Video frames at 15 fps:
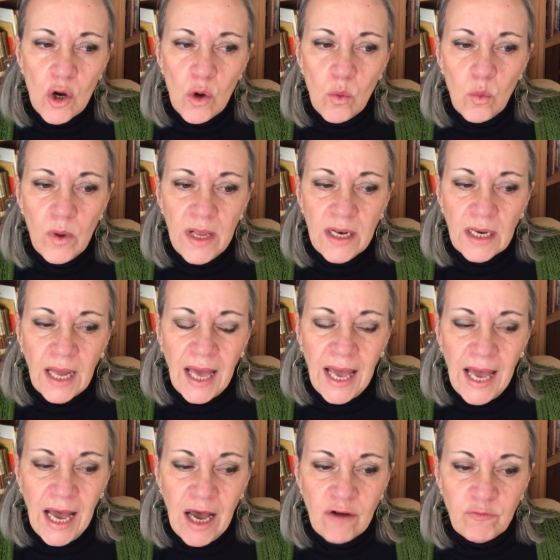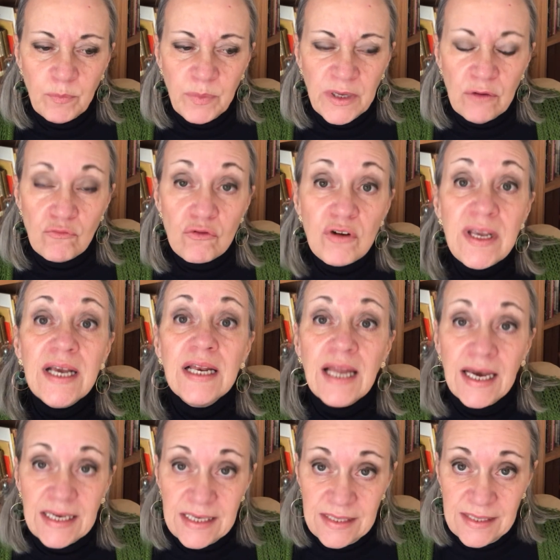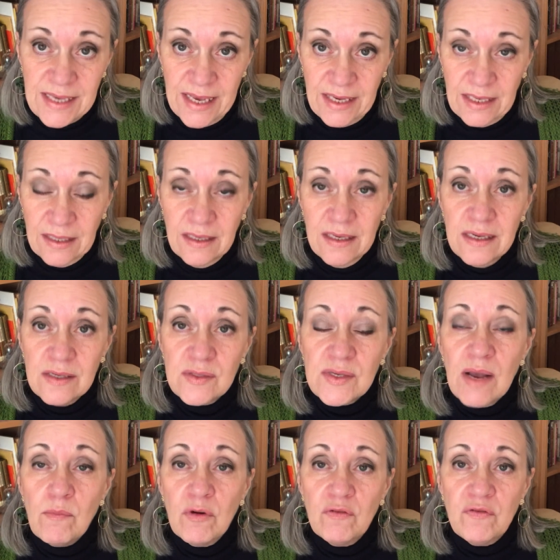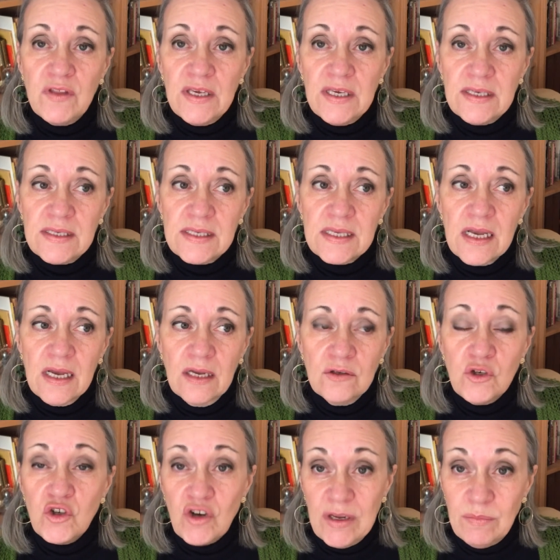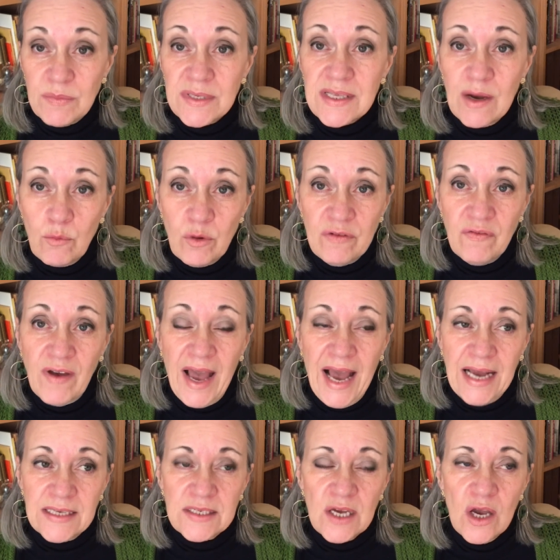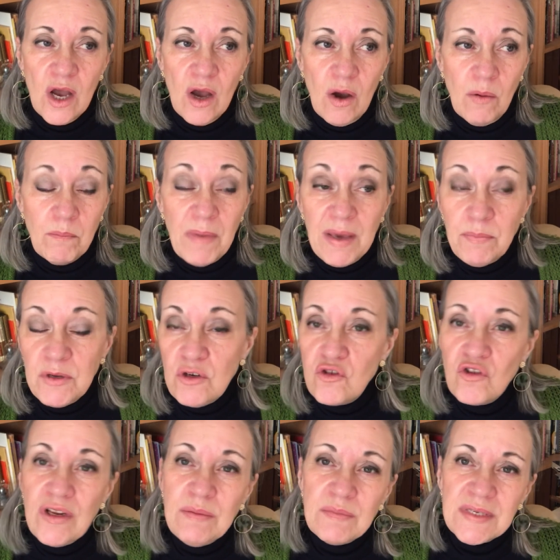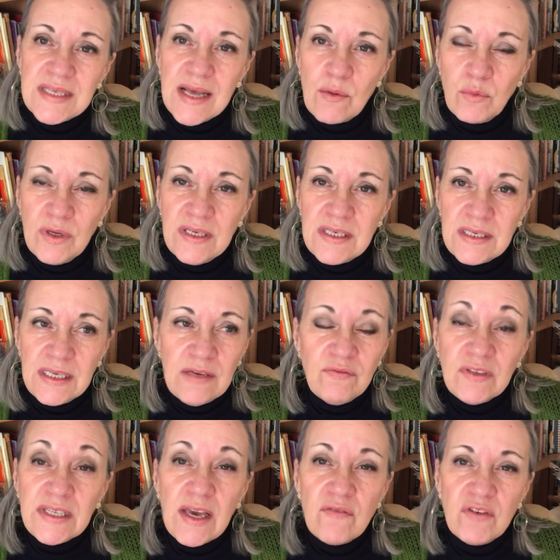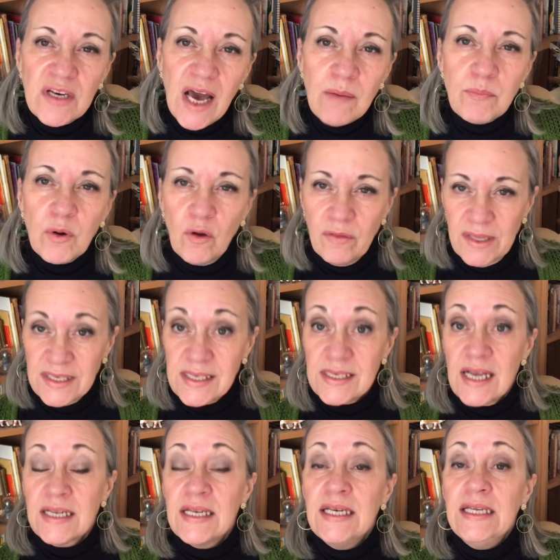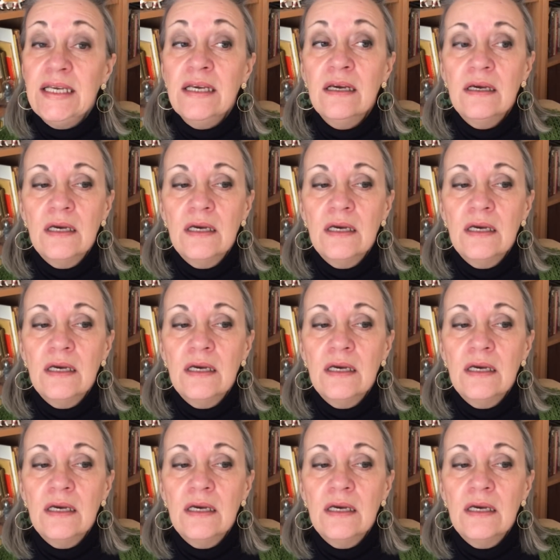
will have been realizing some of these dreams that we've had. Maybe dreams that we'd even given up on, that suddenly